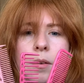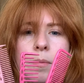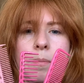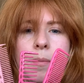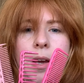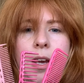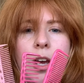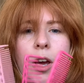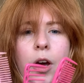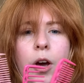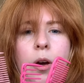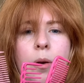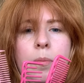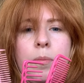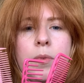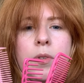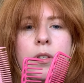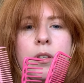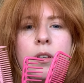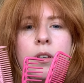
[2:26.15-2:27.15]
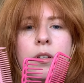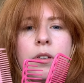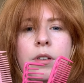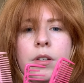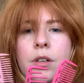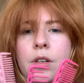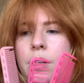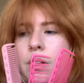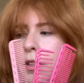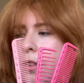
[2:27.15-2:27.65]
My combs,
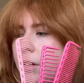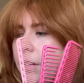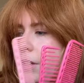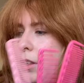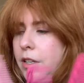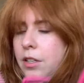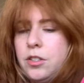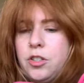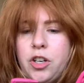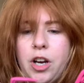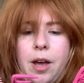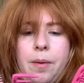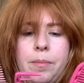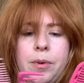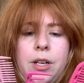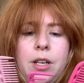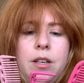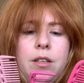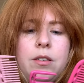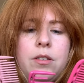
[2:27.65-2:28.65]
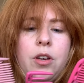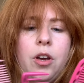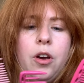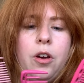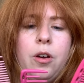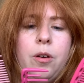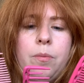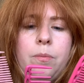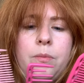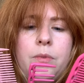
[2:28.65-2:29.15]
they're these Japanese
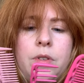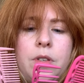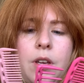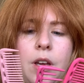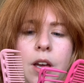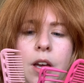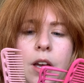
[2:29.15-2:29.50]
combs.